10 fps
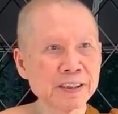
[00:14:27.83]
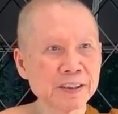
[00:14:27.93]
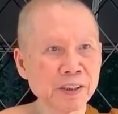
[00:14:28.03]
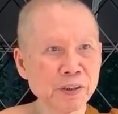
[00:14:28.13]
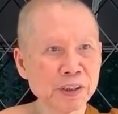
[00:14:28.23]

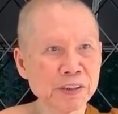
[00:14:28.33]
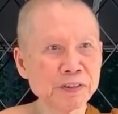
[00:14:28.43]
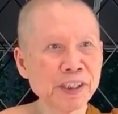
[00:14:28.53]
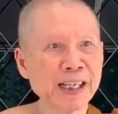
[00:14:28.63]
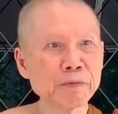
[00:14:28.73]
So if
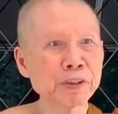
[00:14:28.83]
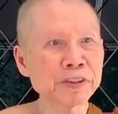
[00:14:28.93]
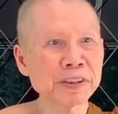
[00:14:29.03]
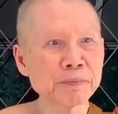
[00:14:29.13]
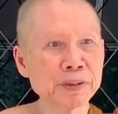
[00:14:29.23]
you have
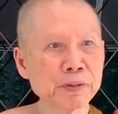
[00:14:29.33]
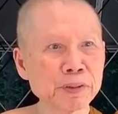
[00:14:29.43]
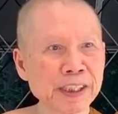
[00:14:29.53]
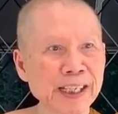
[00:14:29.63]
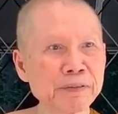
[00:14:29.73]
wisdom, you
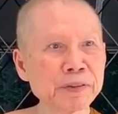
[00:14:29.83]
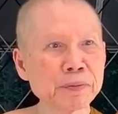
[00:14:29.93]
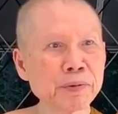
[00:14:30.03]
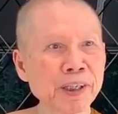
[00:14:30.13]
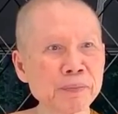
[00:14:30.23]
will have no
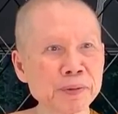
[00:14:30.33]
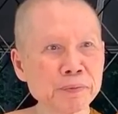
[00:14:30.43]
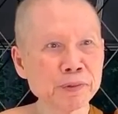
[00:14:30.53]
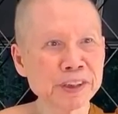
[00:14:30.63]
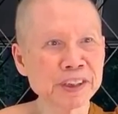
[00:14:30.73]

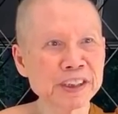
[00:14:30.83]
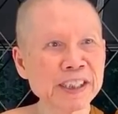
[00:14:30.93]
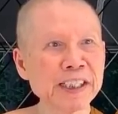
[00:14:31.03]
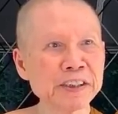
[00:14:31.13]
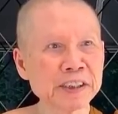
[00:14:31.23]
problem with
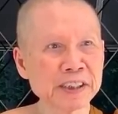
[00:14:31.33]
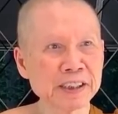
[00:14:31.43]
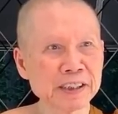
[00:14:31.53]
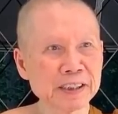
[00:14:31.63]
changing.